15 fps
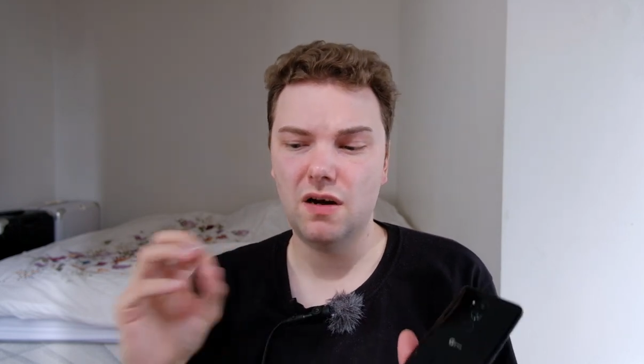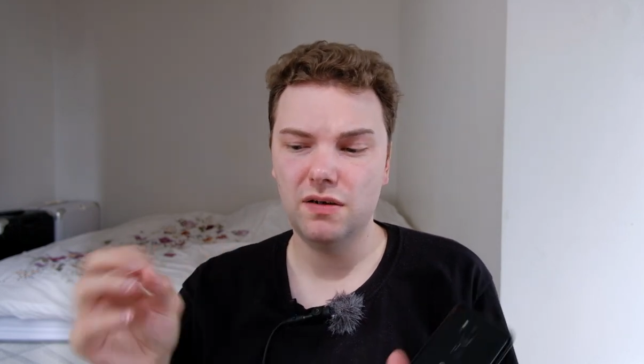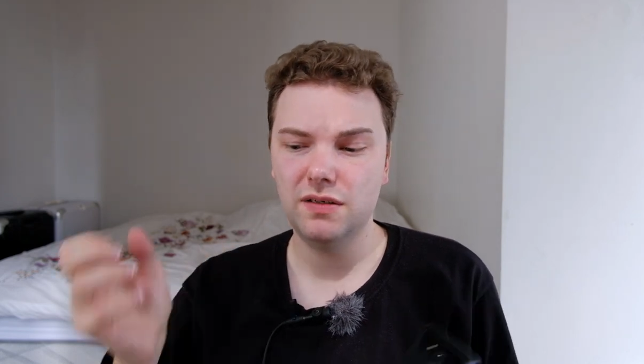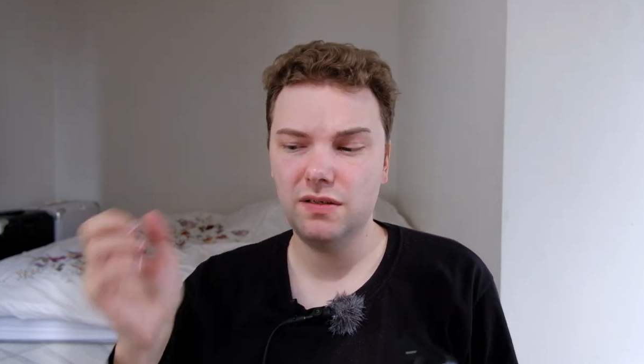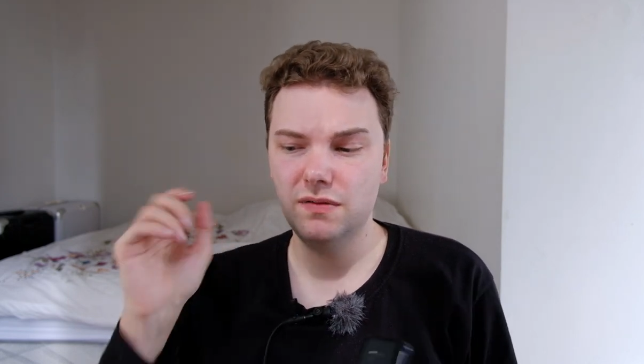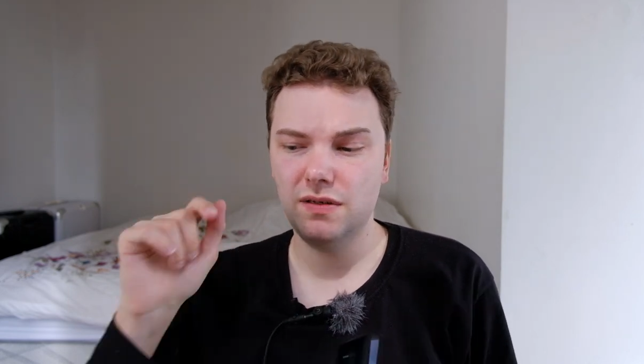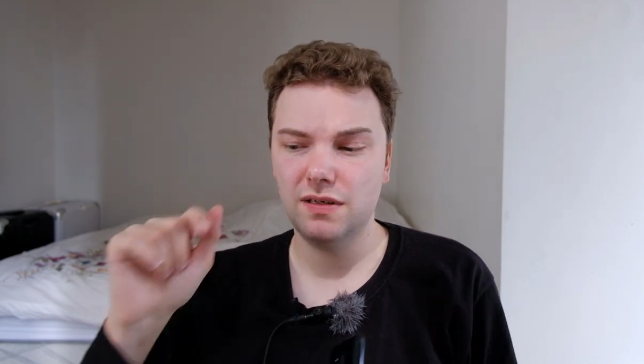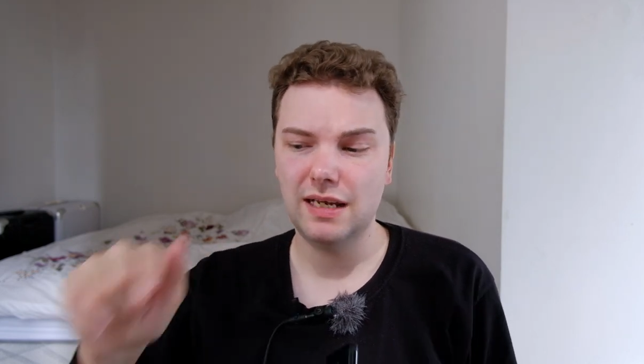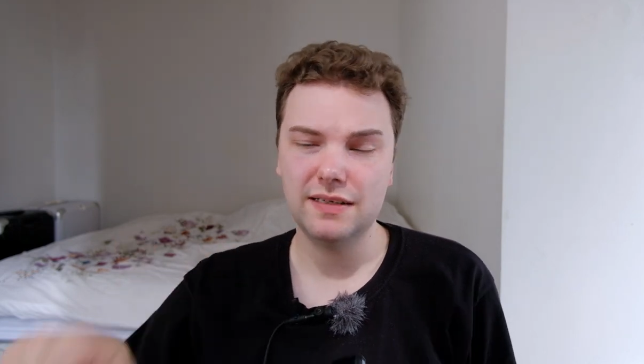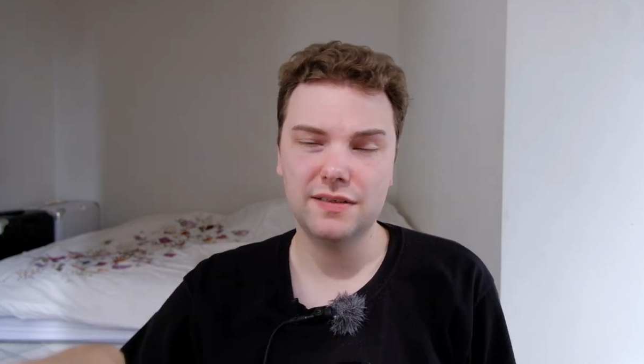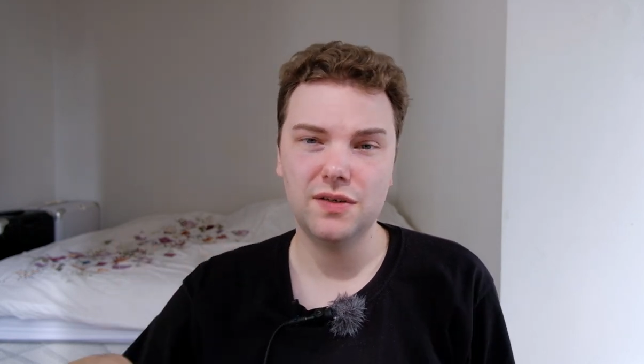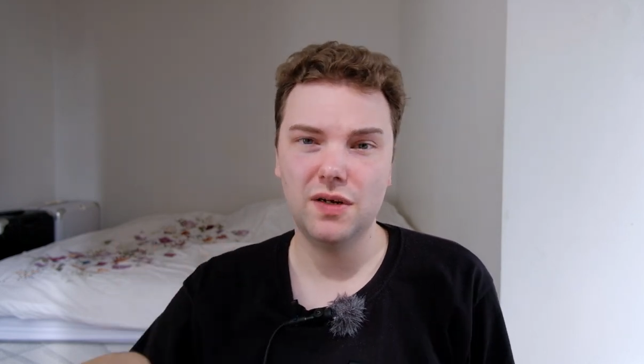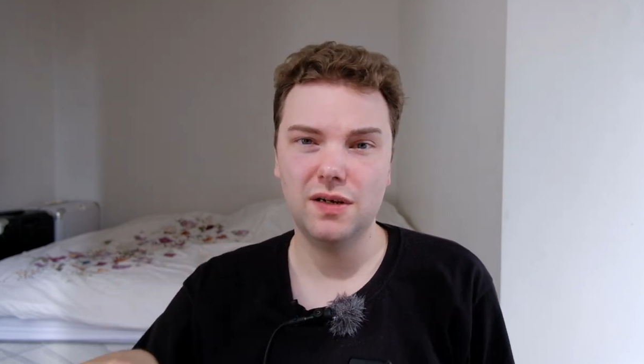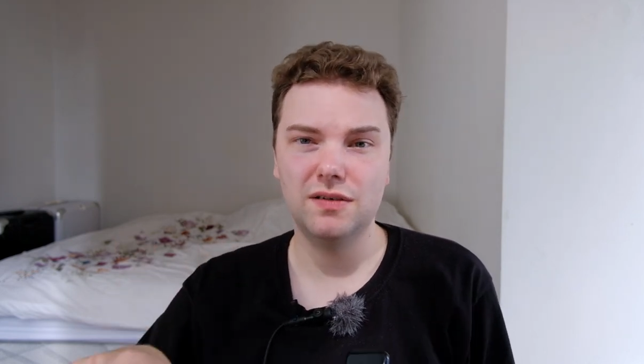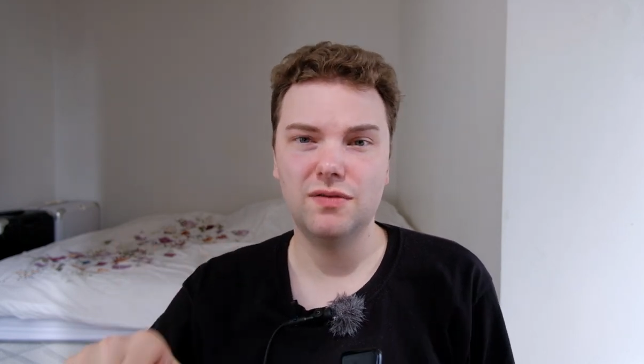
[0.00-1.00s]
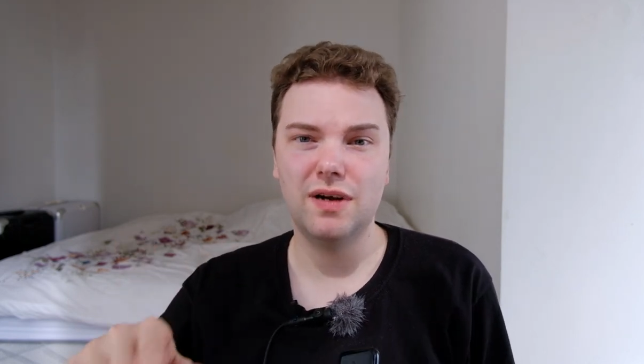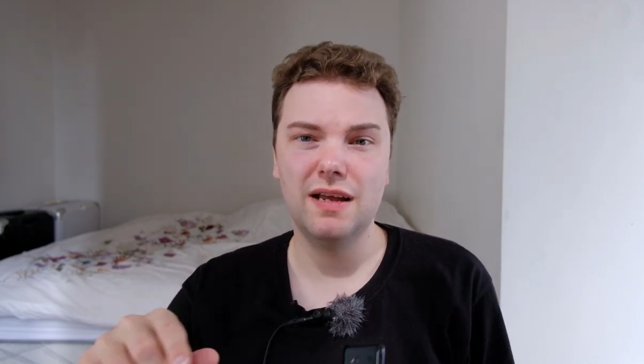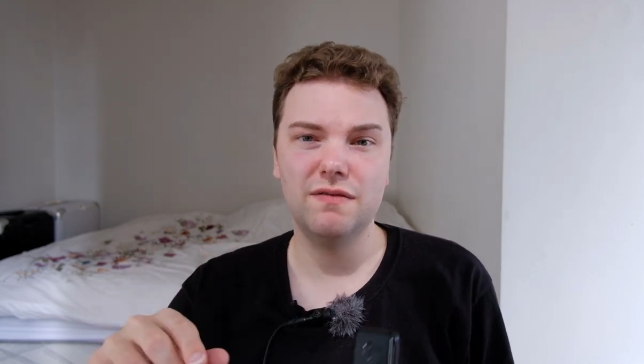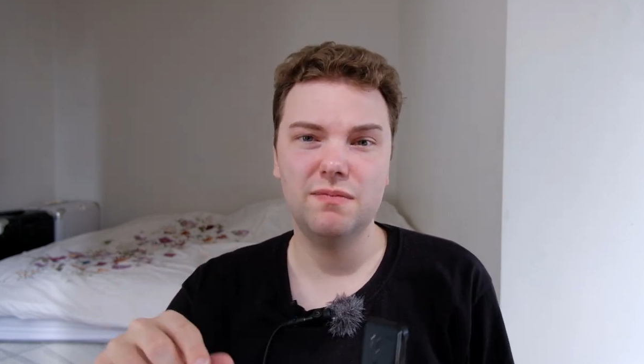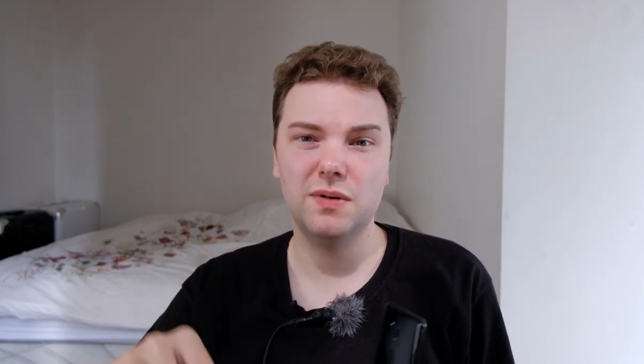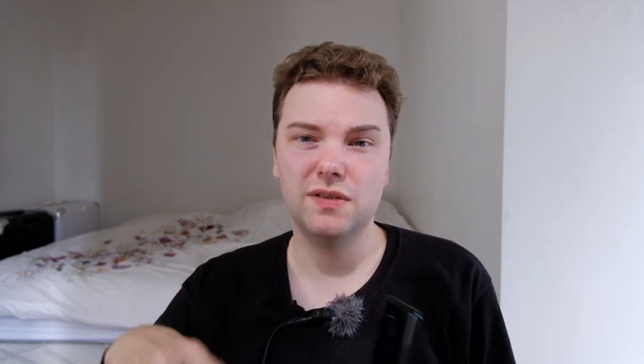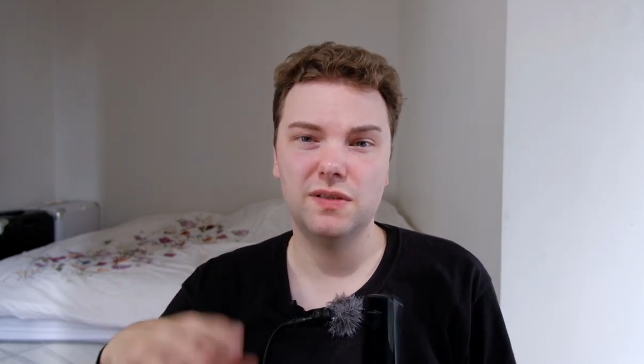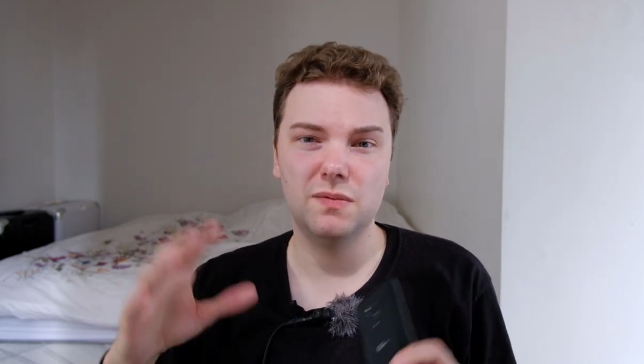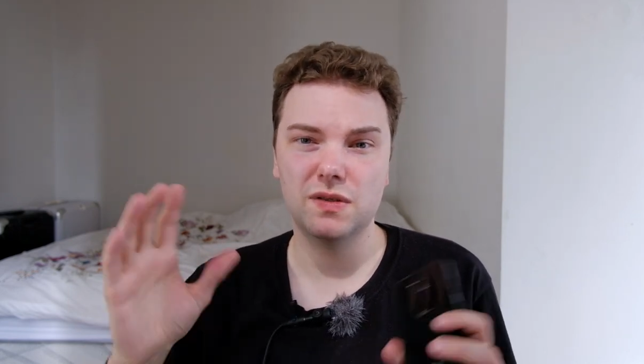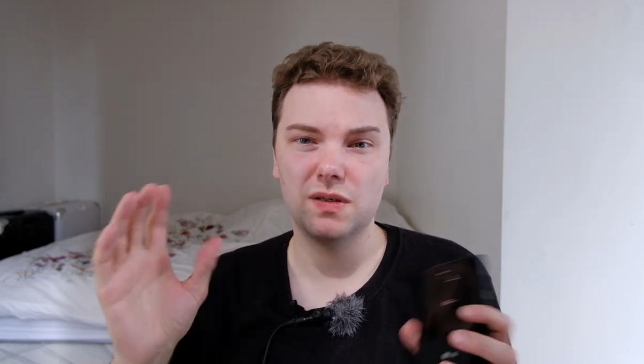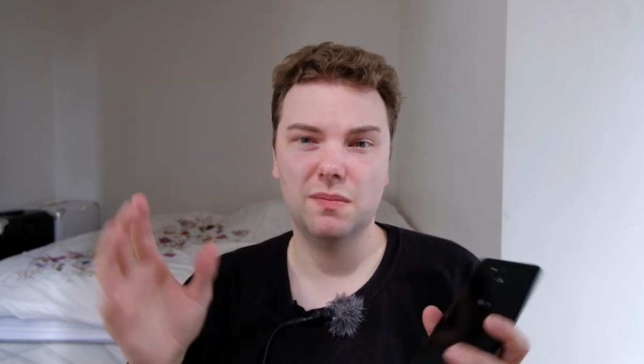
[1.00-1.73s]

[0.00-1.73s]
onto the external drive because it was